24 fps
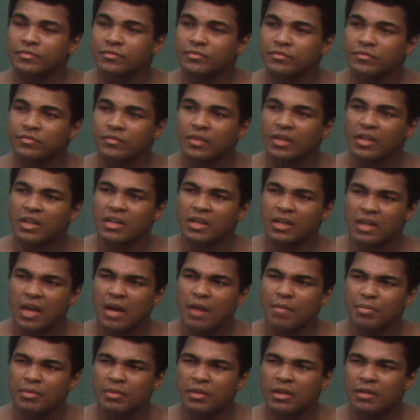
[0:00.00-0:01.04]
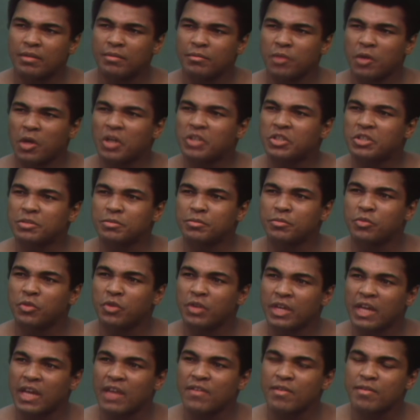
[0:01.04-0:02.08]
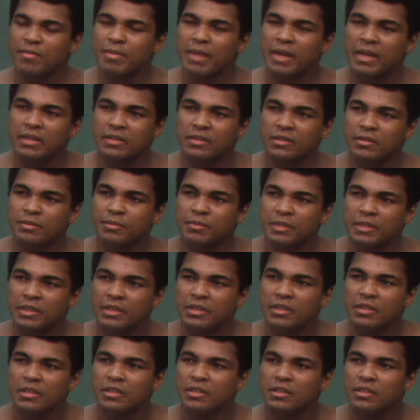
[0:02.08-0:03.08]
A couple of them. Archie Moore gave it back to me.